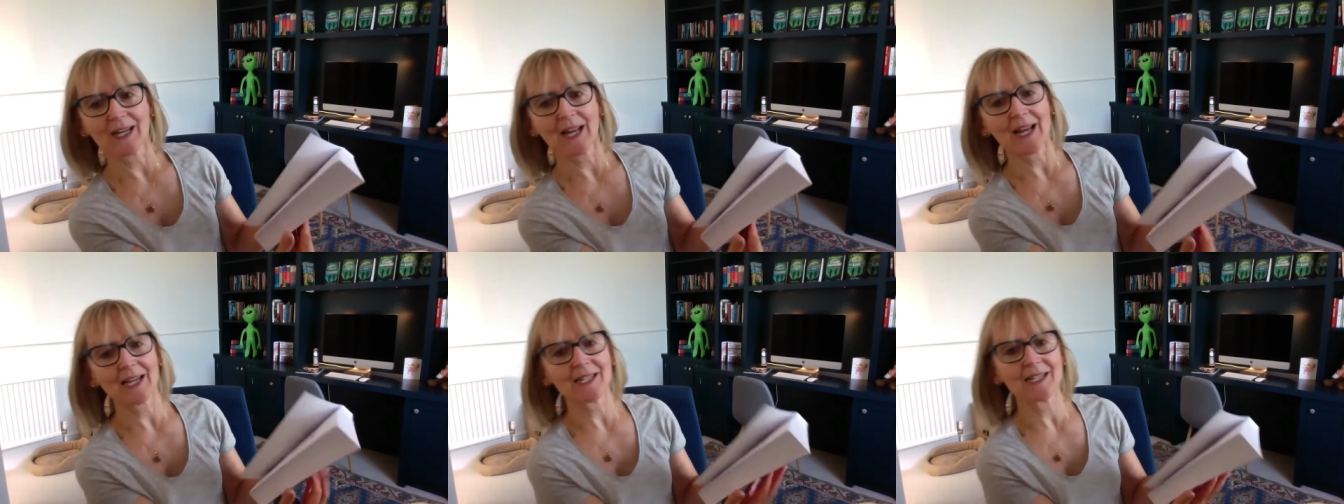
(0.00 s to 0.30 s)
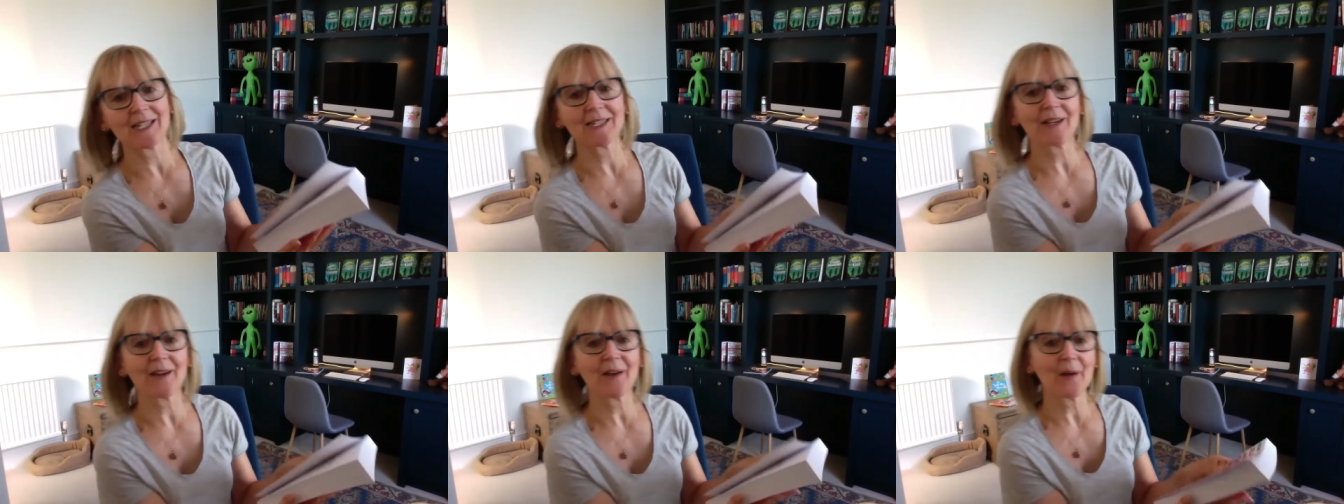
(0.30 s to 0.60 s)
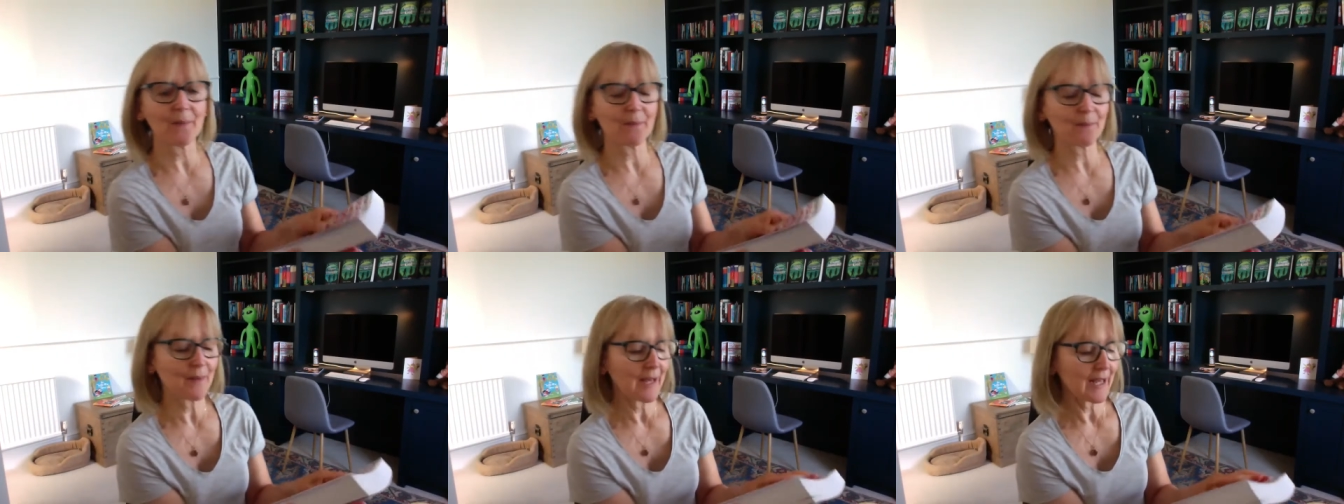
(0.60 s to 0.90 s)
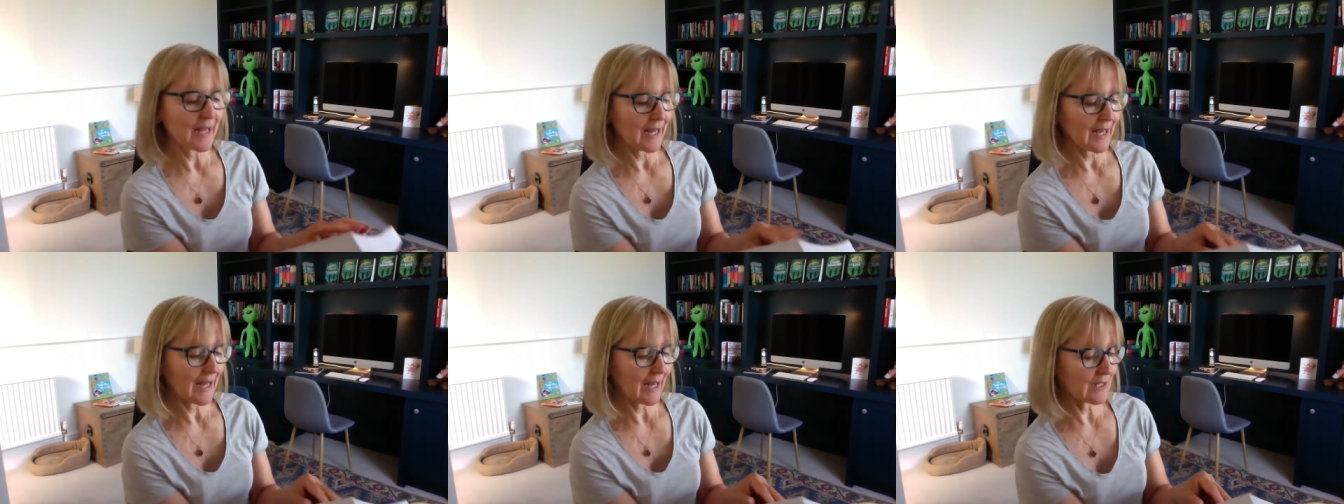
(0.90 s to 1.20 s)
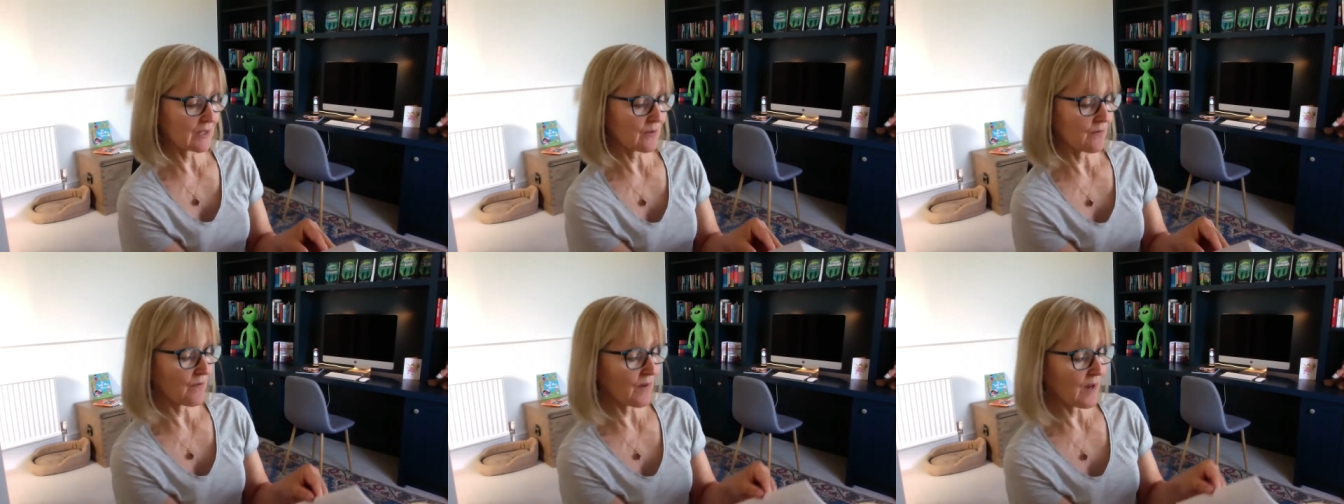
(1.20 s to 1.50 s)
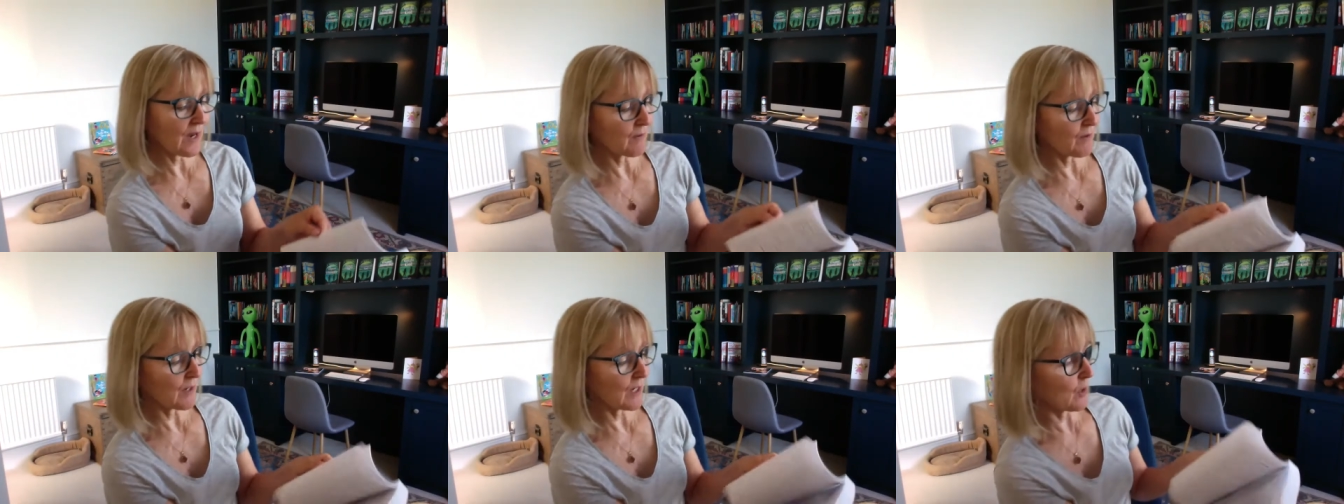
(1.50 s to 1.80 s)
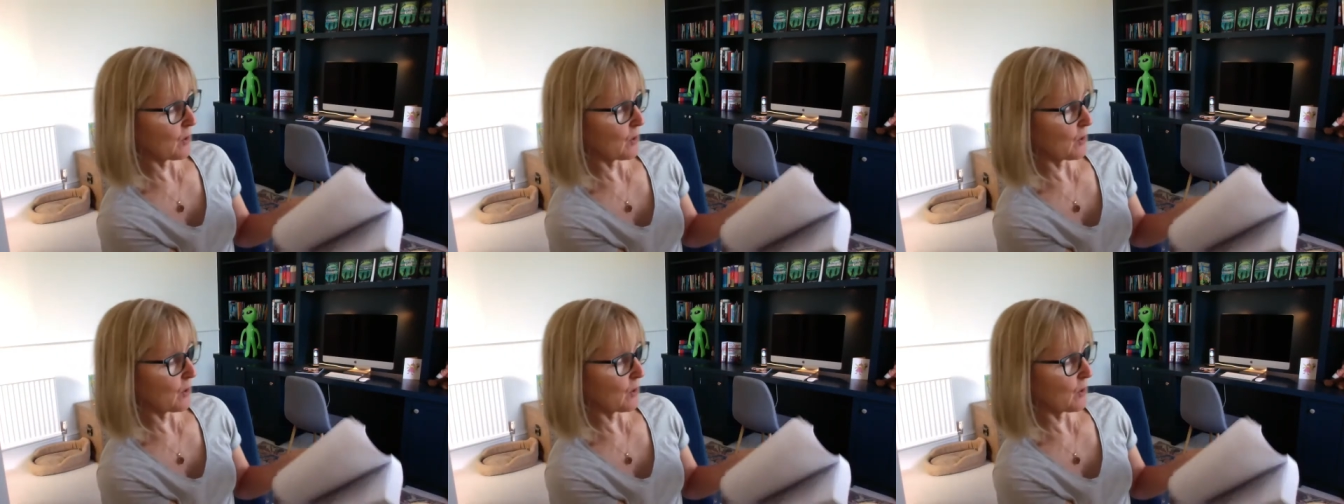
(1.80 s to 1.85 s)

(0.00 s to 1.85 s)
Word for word: and um, it has a very